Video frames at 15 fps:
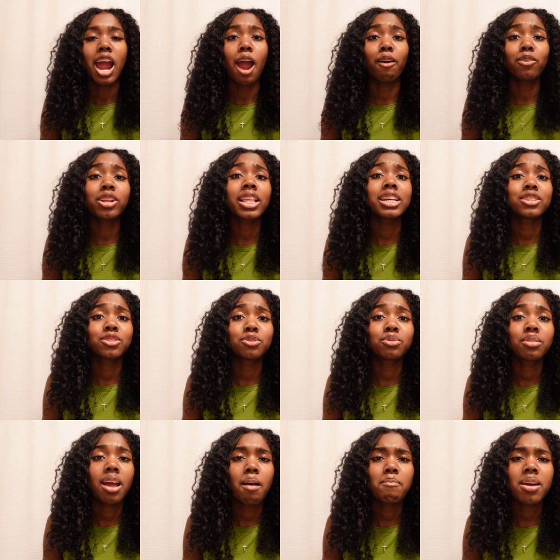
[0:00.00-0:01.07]
I realize
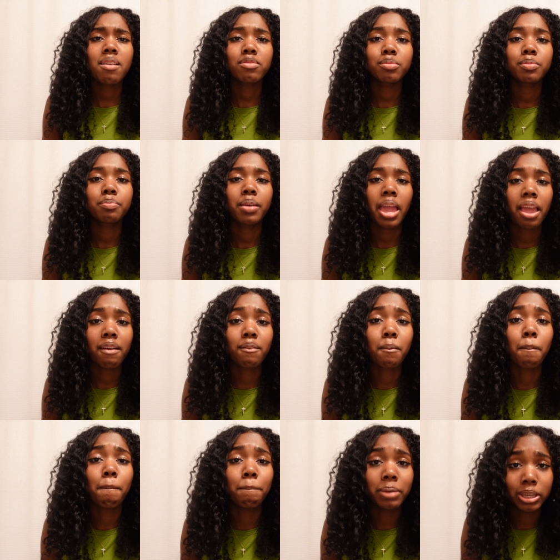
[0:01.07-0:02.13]
soon I'm gonna have to be paying
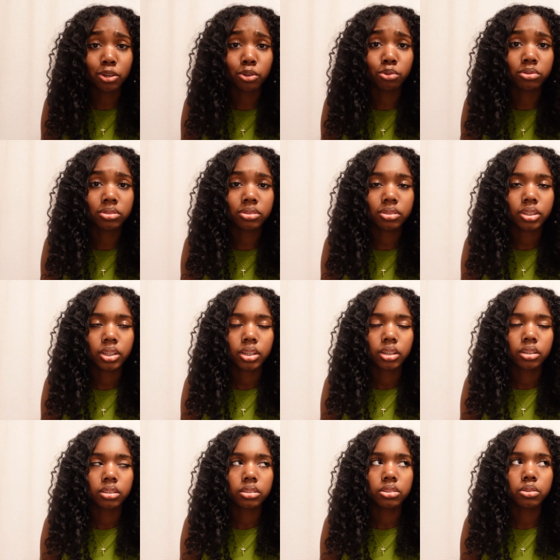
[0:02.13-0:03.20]
bills,
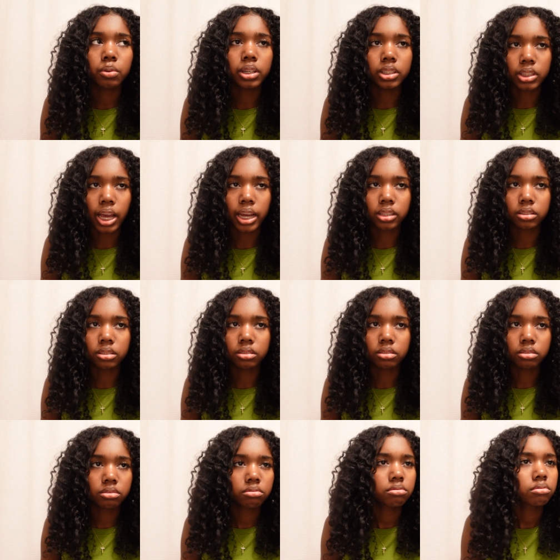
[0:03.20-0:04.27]
doing
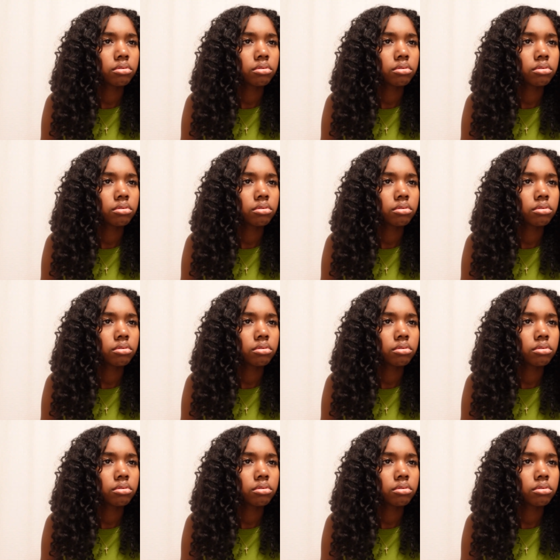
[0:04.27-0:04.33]
taxes.